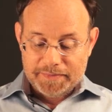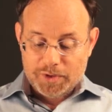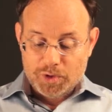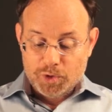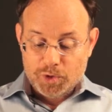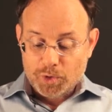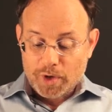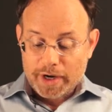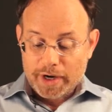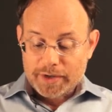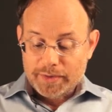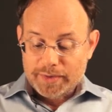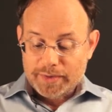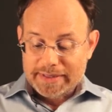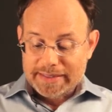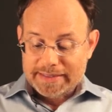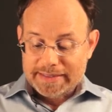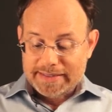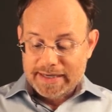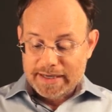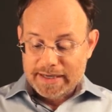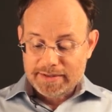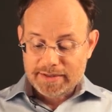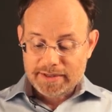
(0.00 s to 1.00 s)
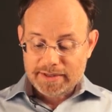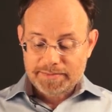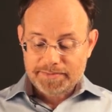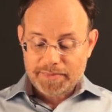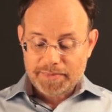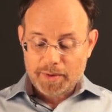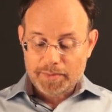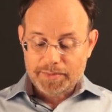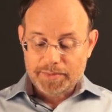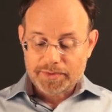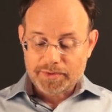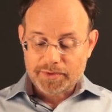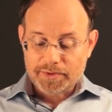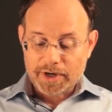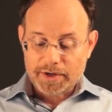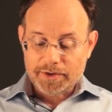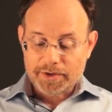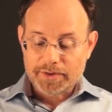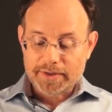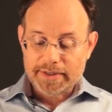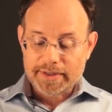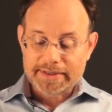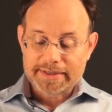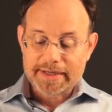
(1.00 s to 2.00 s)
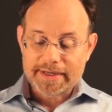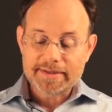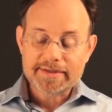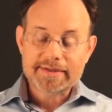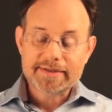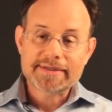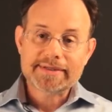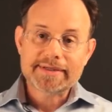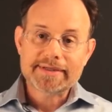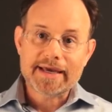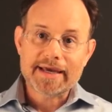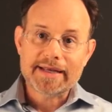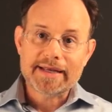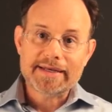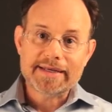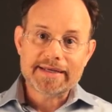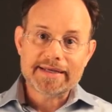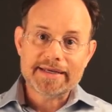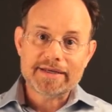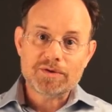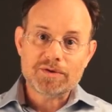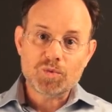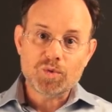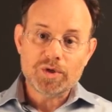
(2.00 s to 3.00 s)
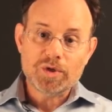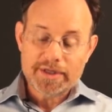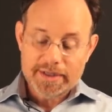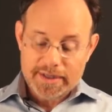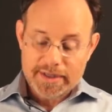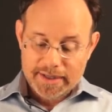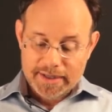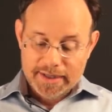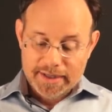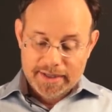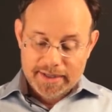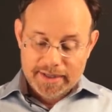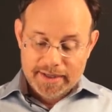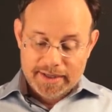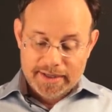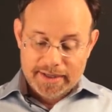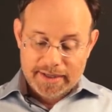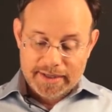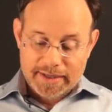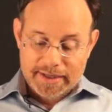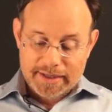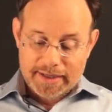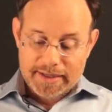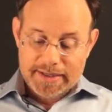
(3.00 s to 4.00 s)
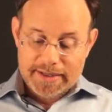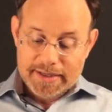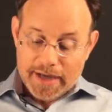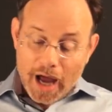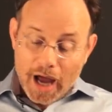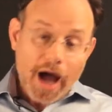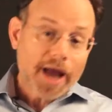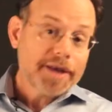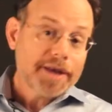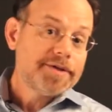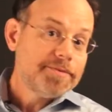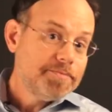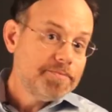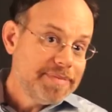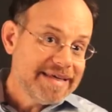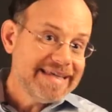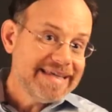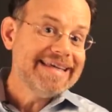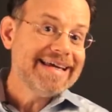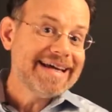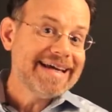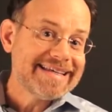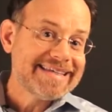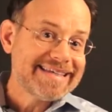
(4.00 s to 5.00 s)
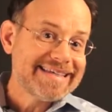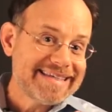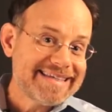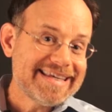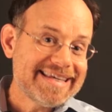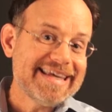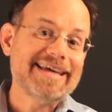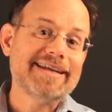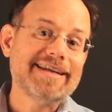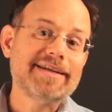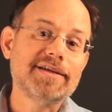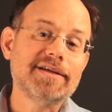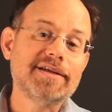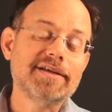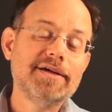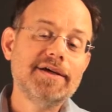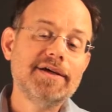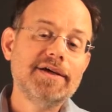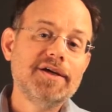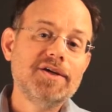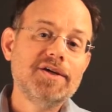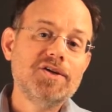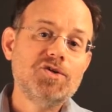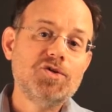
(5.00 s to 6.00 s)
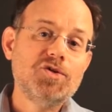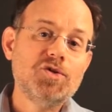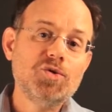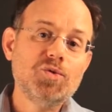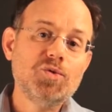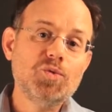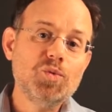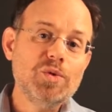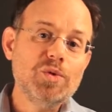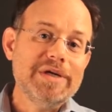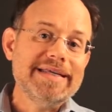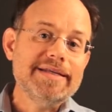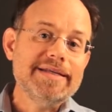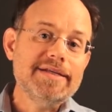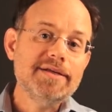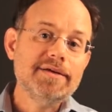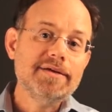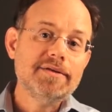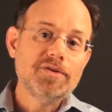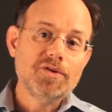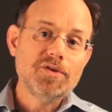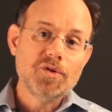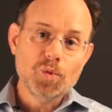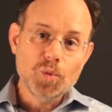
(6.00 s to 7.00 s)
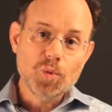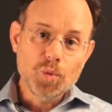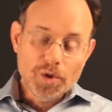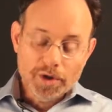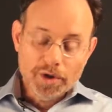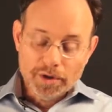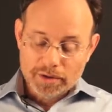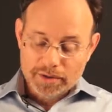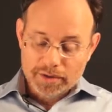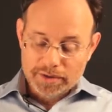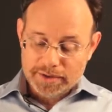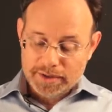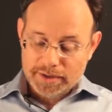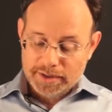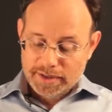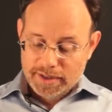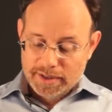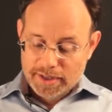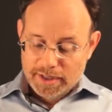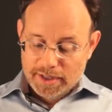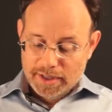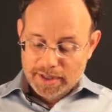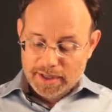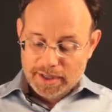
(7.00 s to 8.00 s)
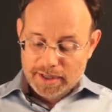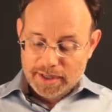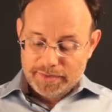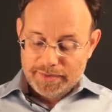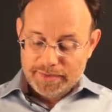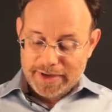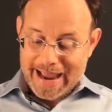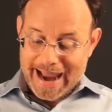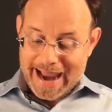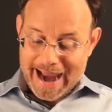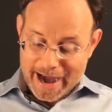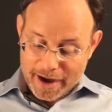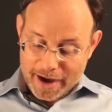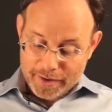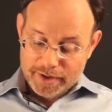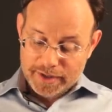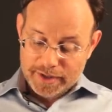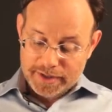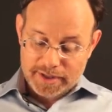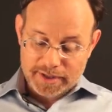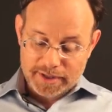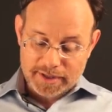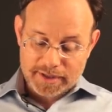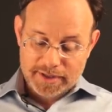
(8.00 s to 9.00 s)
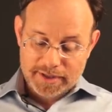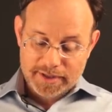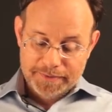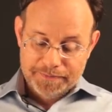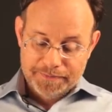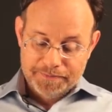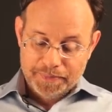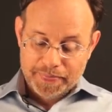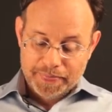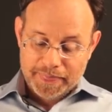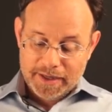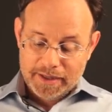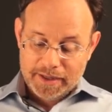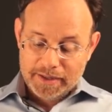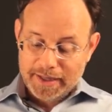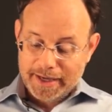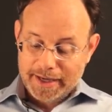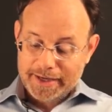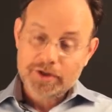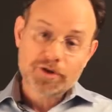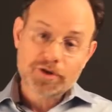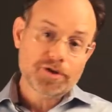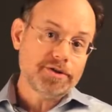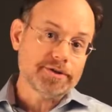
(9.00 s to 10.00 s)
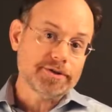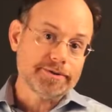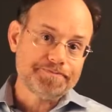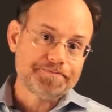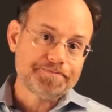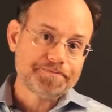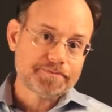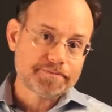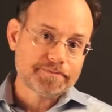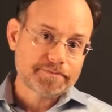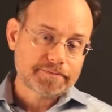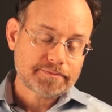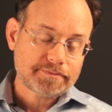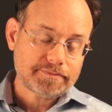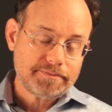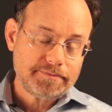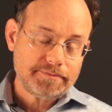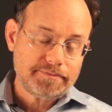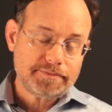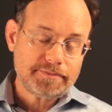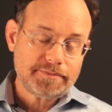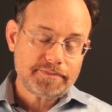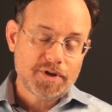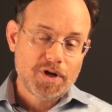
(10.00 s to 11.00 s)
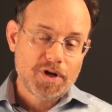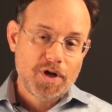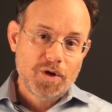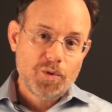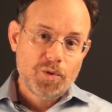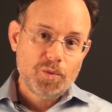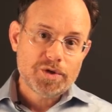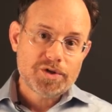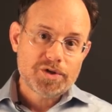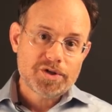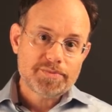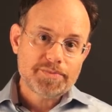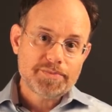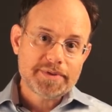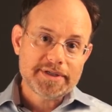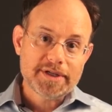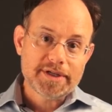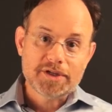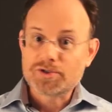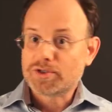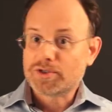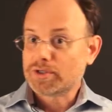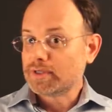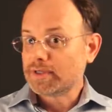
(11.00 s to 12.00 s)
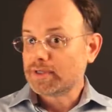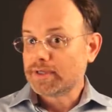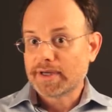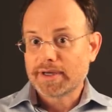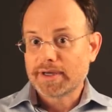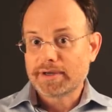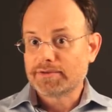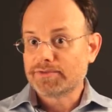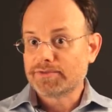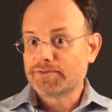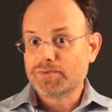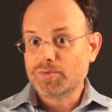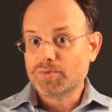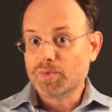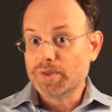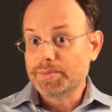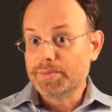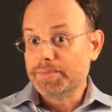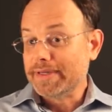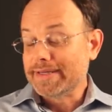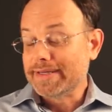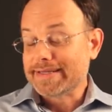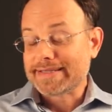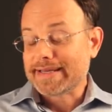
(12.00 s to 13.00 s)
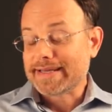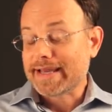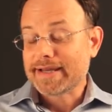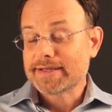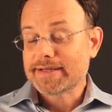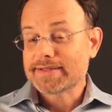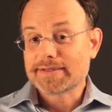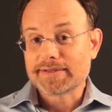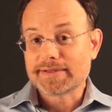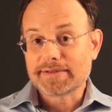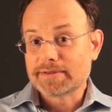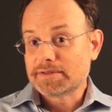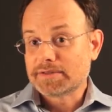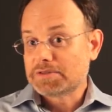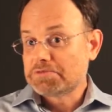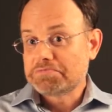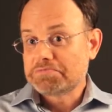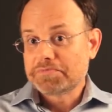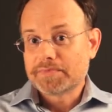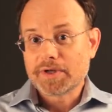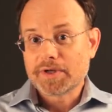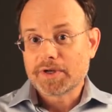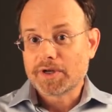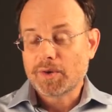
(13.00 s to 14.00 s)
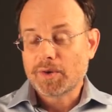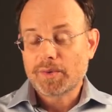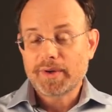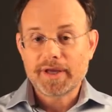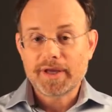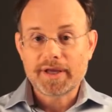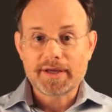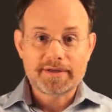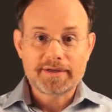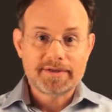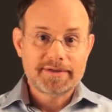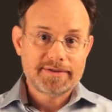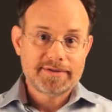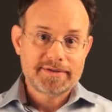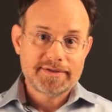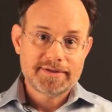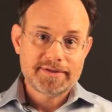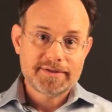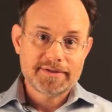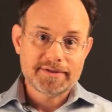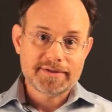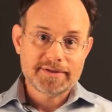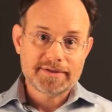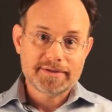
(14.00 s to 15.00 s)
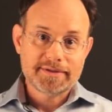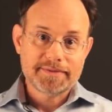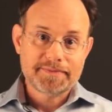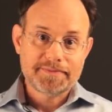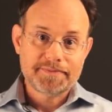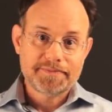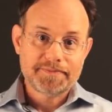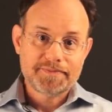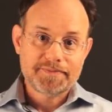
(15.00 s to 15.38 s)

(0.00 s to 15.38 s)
Gregory X, Pope Gregory X, said it would not be a sin to rid the world of a heretic like her, which potentially gave would-be assassins the go-ahead to